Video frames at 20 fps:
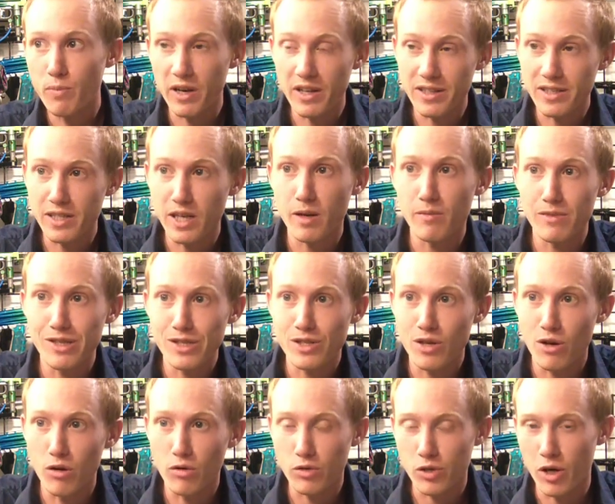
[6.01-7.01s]
by the time this
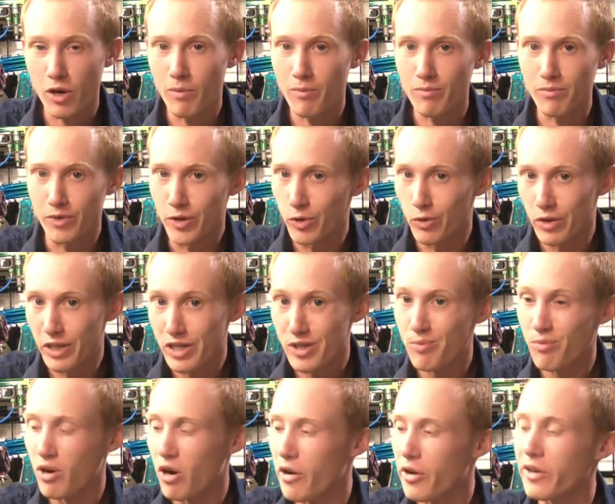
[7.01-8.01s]
goes up,
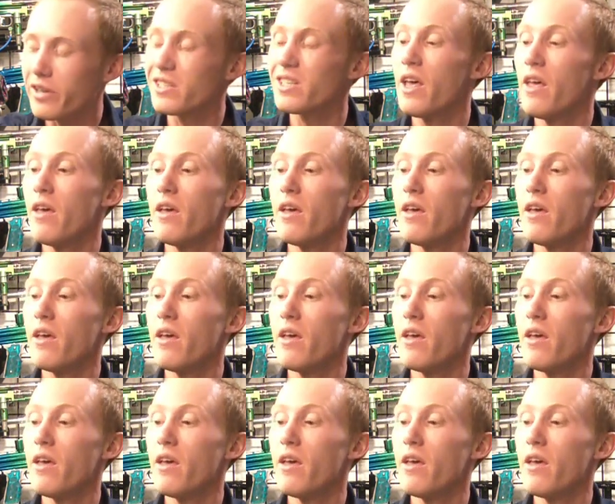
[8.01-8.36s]
new-ish product.